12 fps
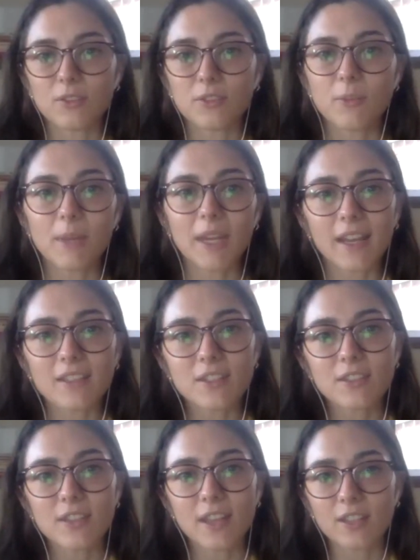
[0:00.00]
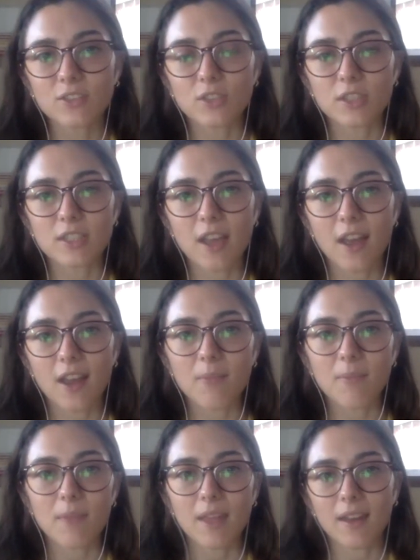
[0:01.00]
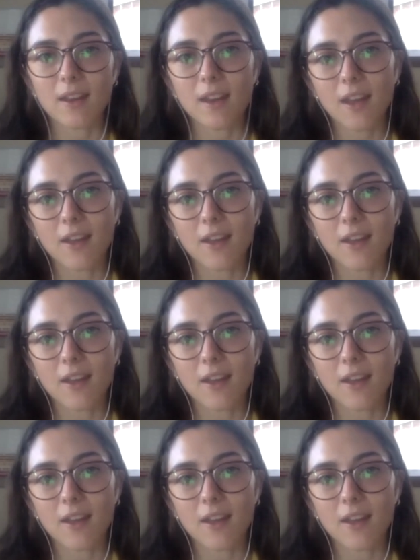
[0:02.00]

So because there's extra time then,